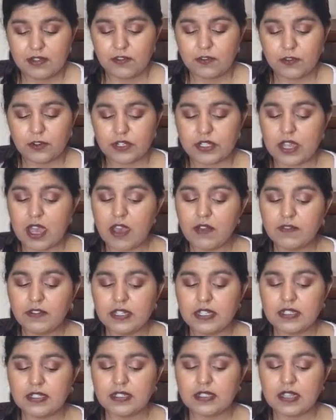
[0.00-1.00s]
For
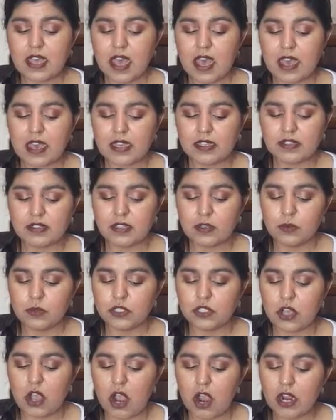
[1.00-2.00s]
Tufty's size, it
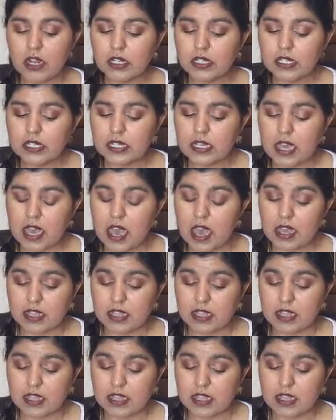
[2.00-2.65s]
was hardly